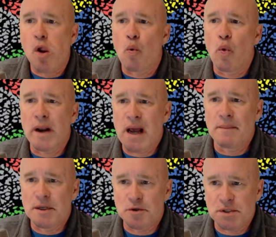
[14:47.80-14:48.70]
What
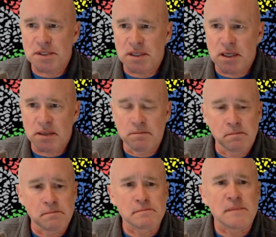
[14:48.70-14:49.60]
I'm interested in
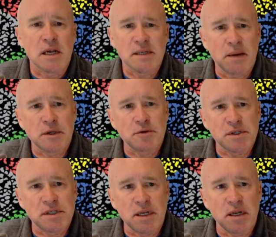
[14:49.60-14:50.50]
is
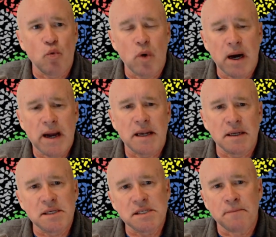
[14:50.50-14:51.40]
why it
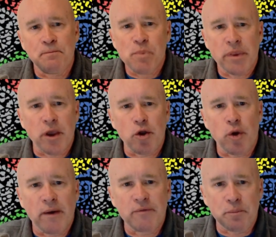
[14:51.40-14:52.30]
is that
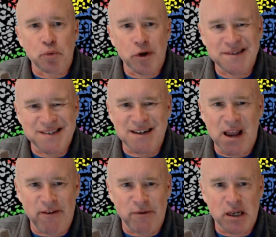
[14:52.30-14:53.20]
you have the printed
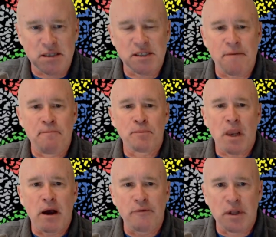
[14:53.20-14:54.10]
evidence
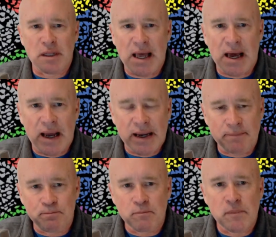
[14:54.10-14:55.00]
of the
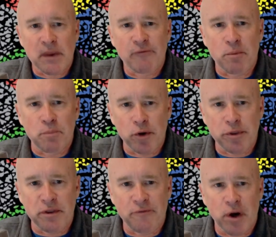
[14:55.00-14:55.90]
lie from
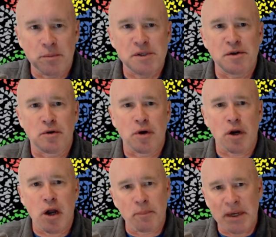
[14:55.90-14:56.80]
both of the
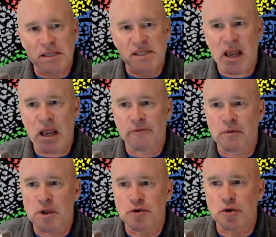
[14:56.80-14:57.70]
pharmaceutical companies and
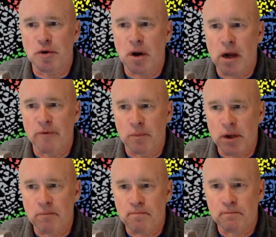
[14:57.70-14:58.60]
from the Trudeau government.